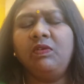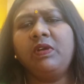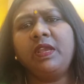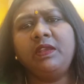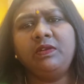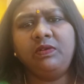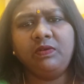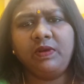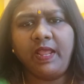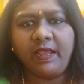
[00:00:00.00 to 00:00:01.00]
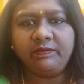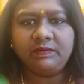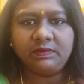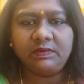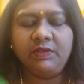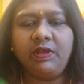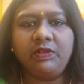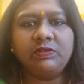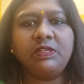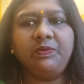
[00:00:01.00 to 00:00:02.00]
Okay, you don't have, you are
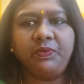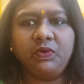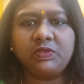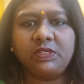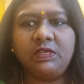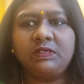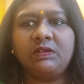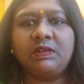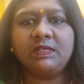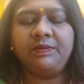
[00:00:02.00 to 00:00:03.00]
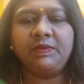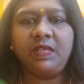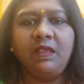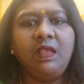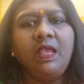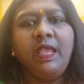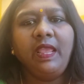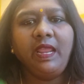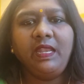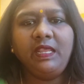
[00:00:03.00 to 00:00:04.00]
using posters or something,
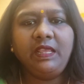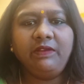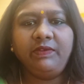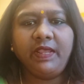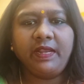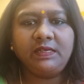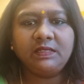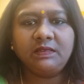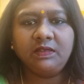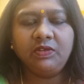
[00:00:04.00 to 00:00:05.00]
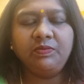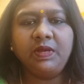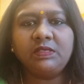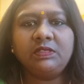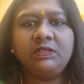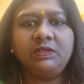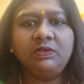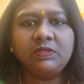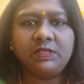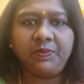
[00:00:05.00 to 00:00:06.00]
any AV8s you must
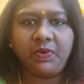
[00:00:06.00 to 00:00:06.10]
use the